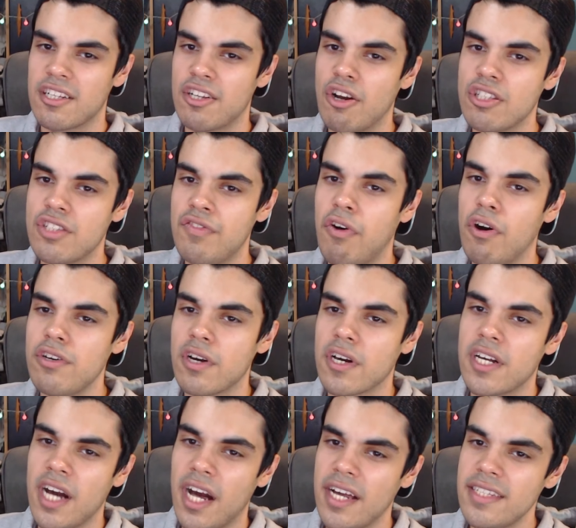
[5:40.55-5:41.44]
Cause for your
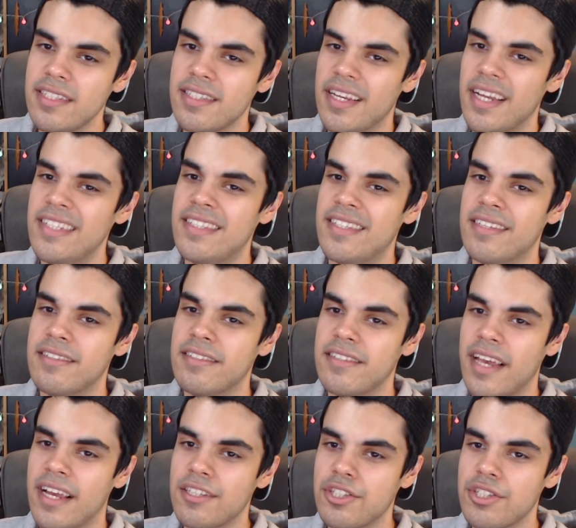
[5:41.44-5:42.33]
kind, it's
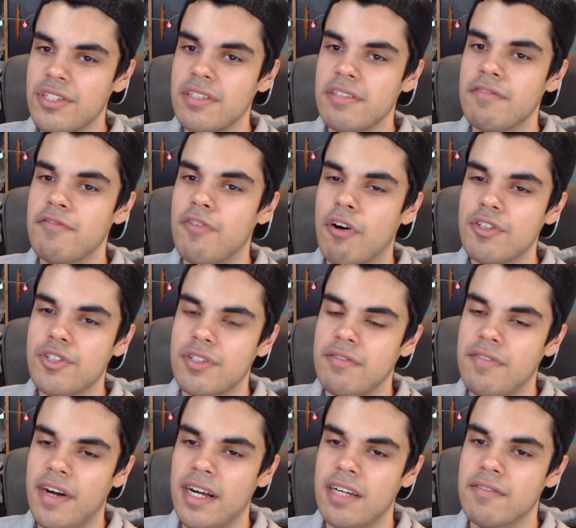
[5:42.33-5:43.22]
essential for
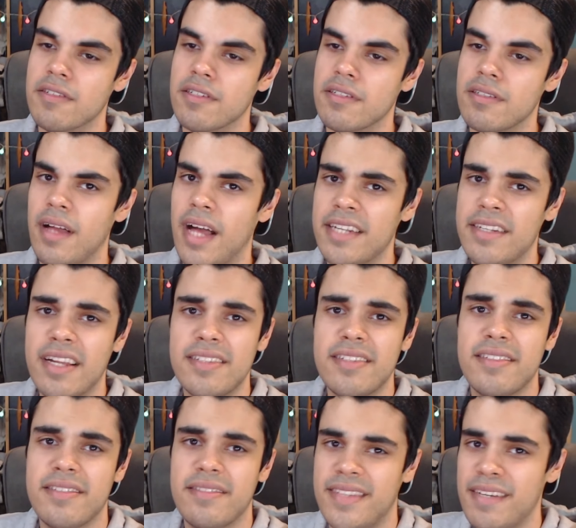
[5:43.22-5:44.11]
survival. And
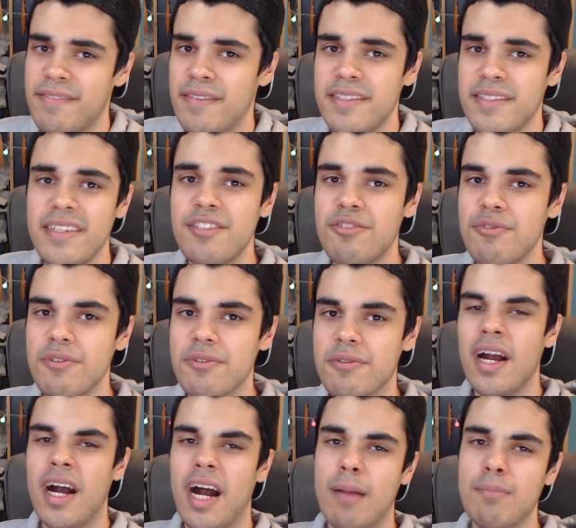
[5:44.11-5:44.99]
that's definitely
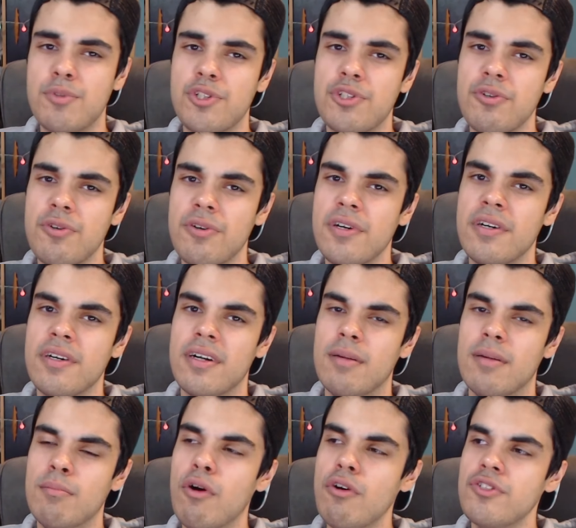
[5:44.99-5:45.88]
true. I'm sure
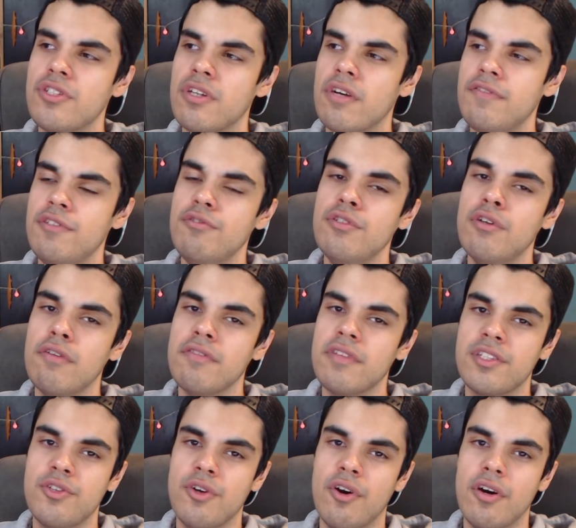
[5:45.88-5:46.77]
most of you know
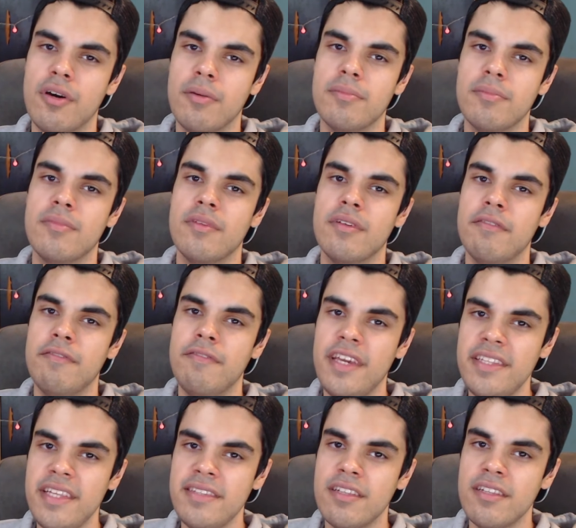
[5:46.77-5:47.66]
the term
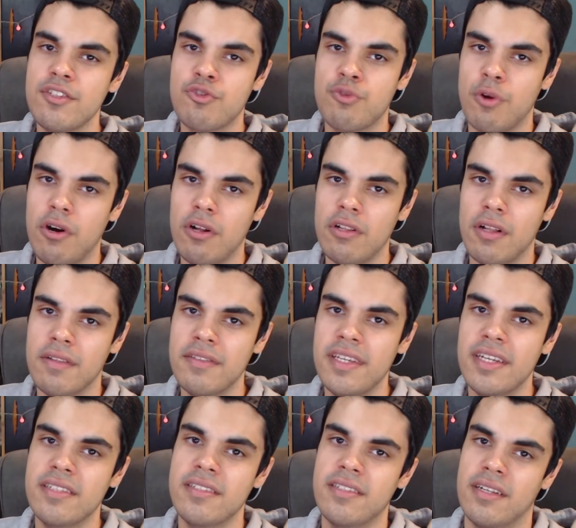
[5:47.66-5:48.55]
feeding the troll on
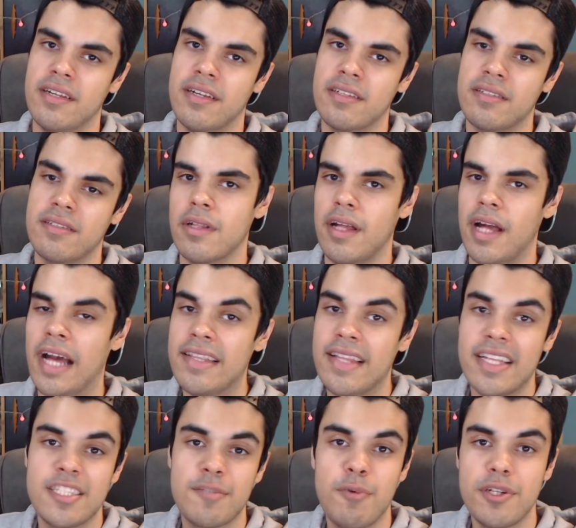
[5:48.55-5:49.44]
the internet. And
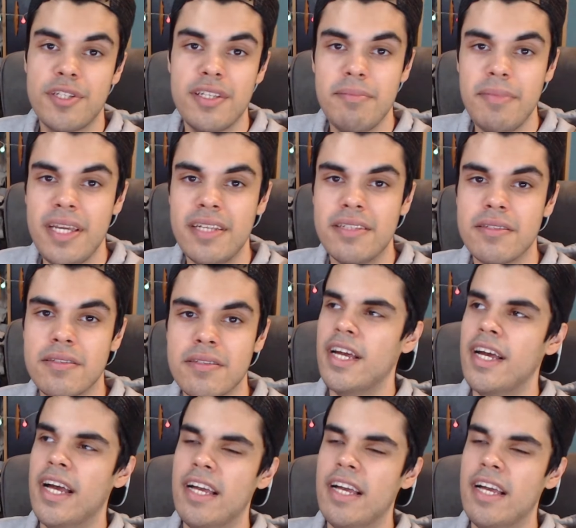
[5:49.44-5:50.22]
that's what he means.